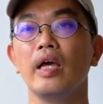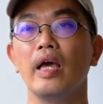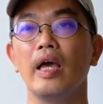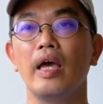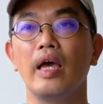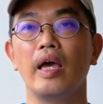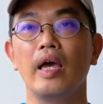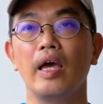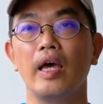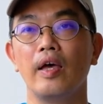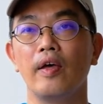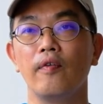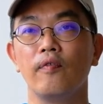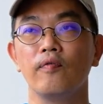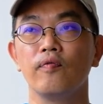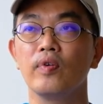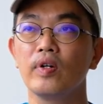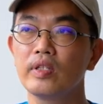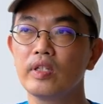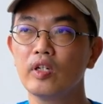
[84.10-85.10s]

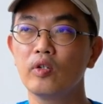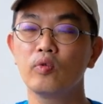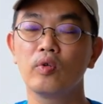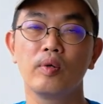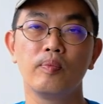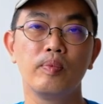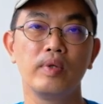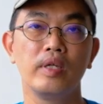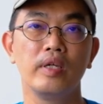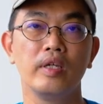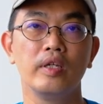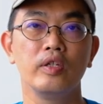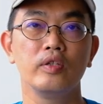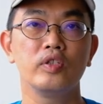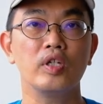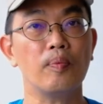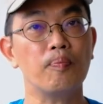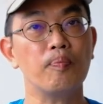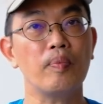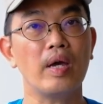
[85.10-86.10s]
And further will be
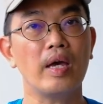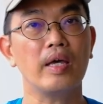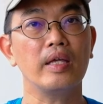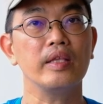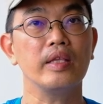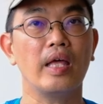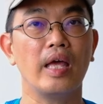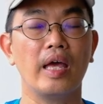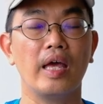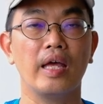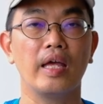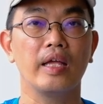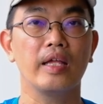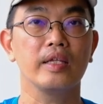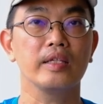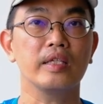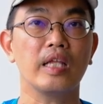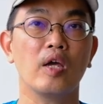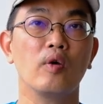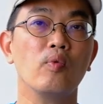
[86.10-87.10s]
Japan
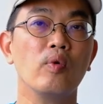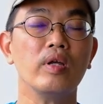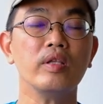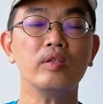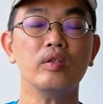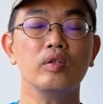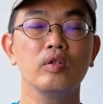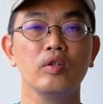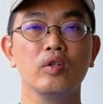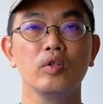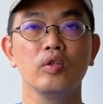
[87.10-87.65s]
and Taiwan.